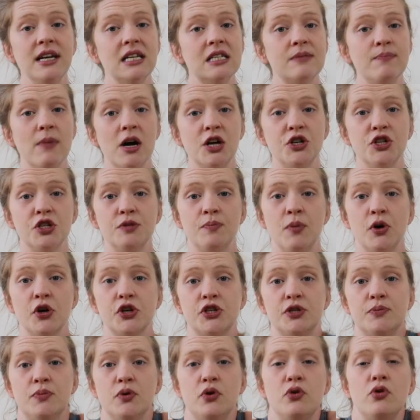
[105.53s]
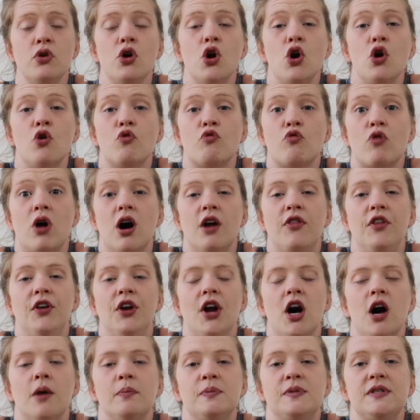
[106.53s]
as much as possible rather than
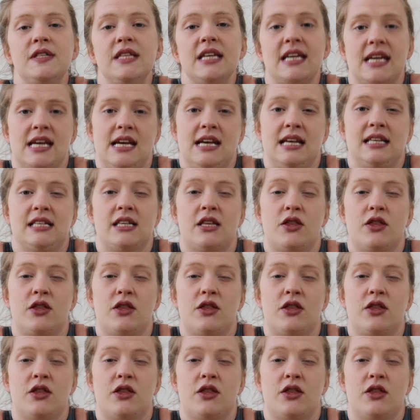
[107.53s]
up to the ears.